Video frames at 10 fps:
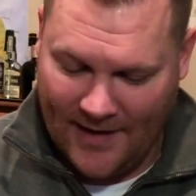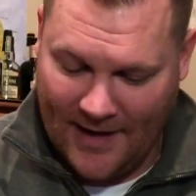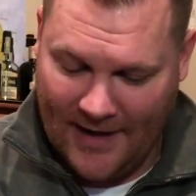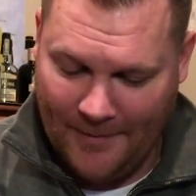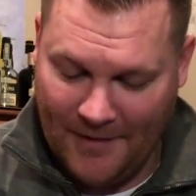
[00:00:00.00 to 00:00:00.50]

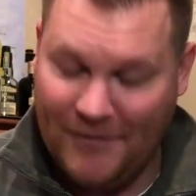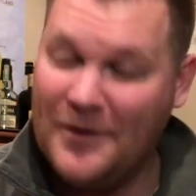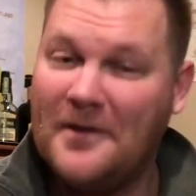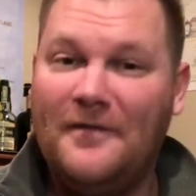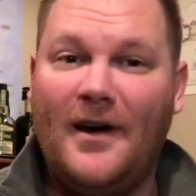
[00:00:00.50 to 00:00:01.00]
If
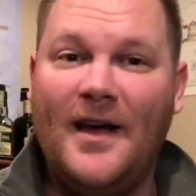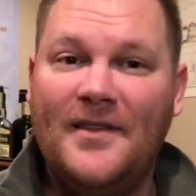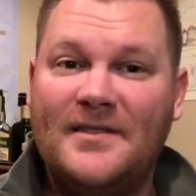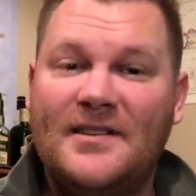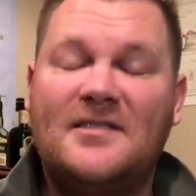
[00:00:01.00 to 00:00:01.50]
you can
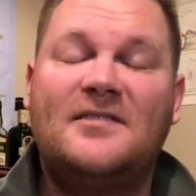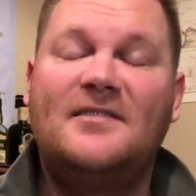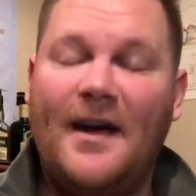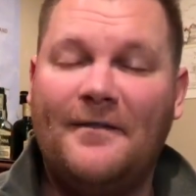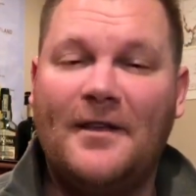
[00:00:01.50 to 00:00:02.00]
find this, it's
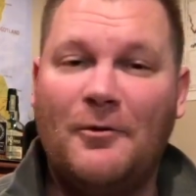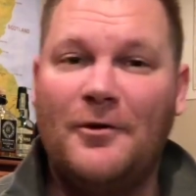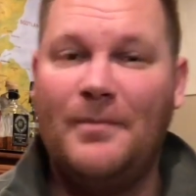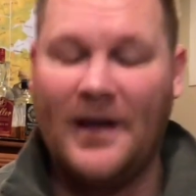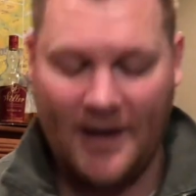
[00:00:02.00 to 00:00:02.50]
definitely
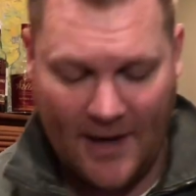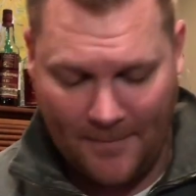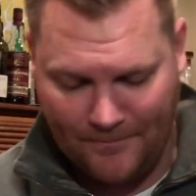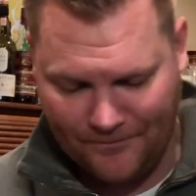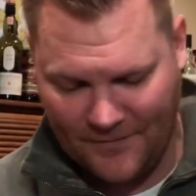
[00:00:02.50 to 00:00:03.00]
worth picking
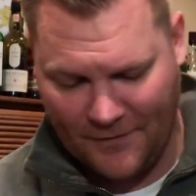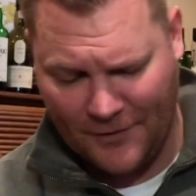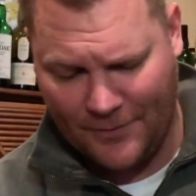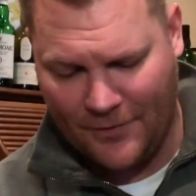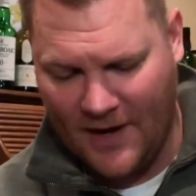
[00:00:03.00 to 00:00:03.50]
up
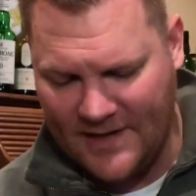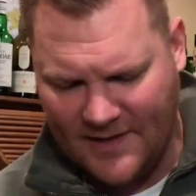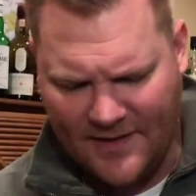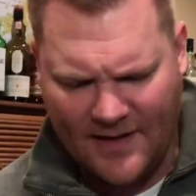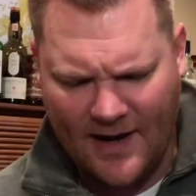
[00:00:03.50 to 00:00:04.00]
for the
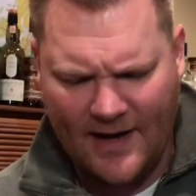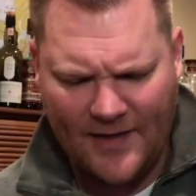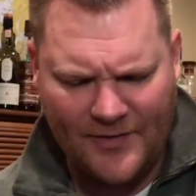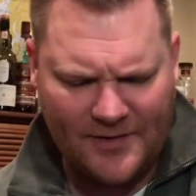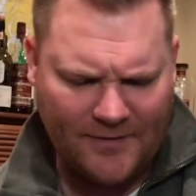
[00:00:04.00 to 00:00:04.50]
price. I think I
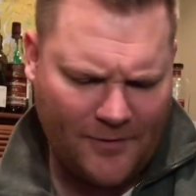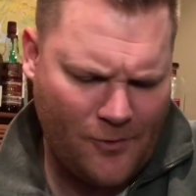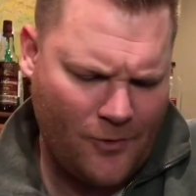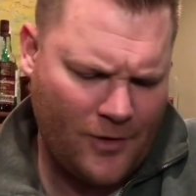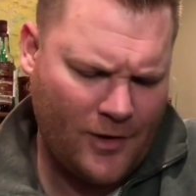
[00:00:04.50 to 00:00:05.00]
got this
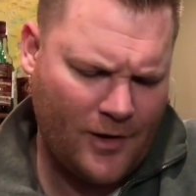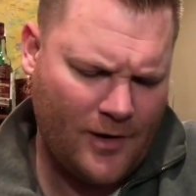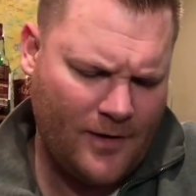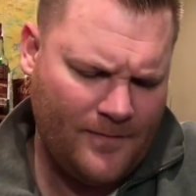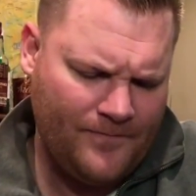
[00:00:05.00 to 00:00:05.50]

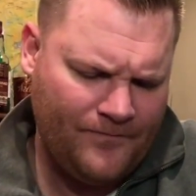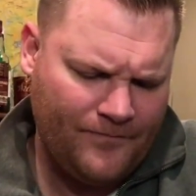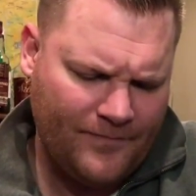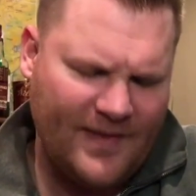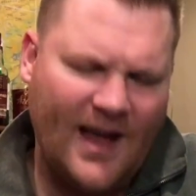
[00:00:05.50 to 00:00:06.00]
for
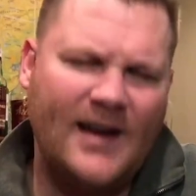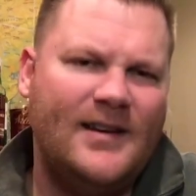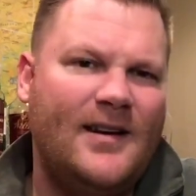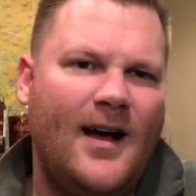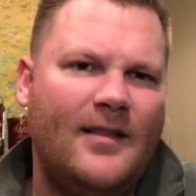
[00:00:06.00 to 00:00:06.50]

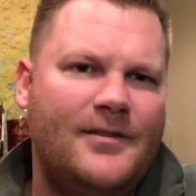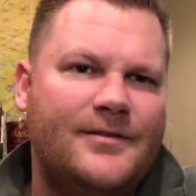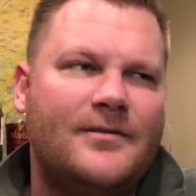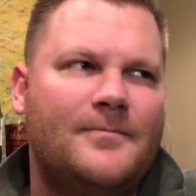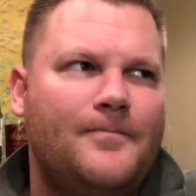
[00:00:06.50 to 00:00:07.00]

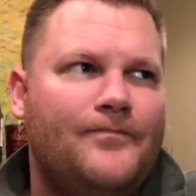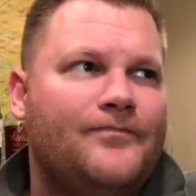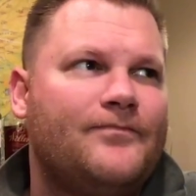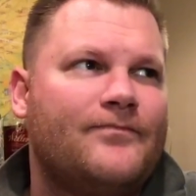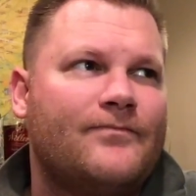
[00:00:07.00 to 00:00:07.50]
$90.
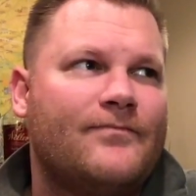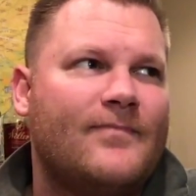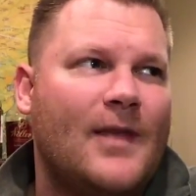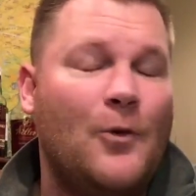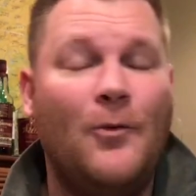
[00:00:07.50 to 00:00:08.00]

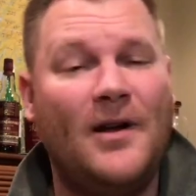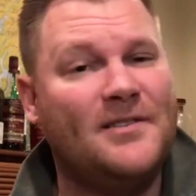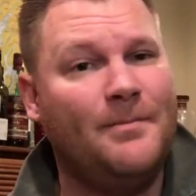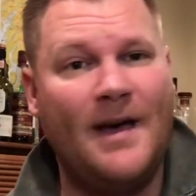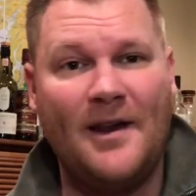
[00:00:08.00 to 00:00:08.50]
It
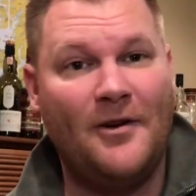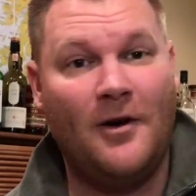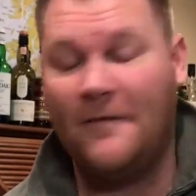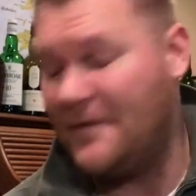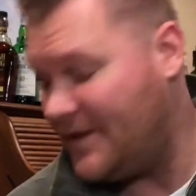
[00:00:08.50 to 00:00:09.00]
wasn't bad at
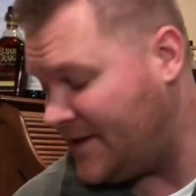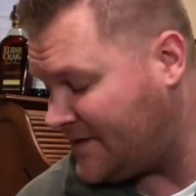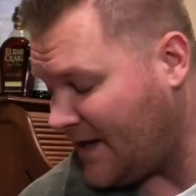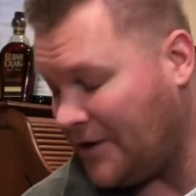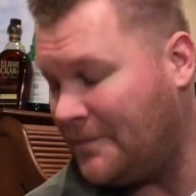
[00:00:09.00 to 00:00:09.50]
all. For
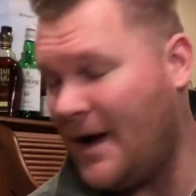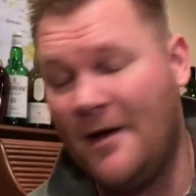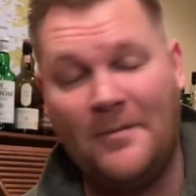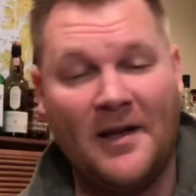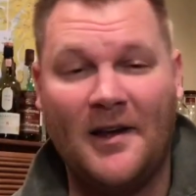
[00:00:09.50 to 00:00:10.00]
this,
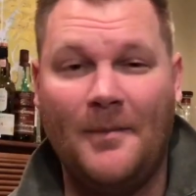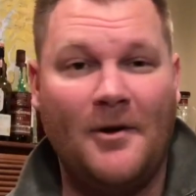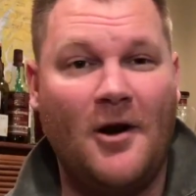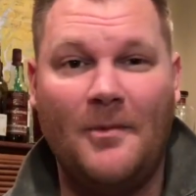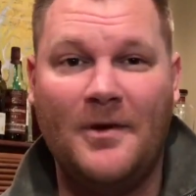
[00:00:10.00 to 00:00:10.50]
I'd pick it up
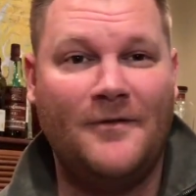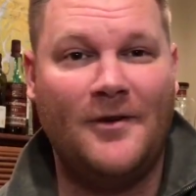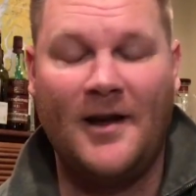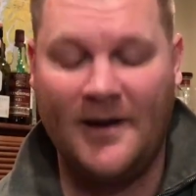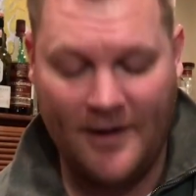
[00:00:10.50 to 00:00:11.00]
in a heartbeat
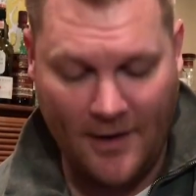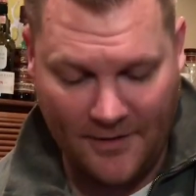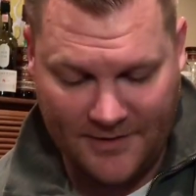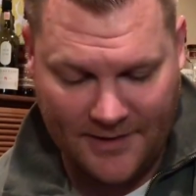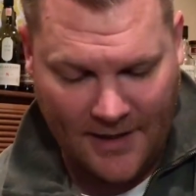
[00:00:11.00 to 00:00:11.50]
for
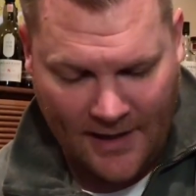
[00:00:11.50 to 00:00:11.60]
$90.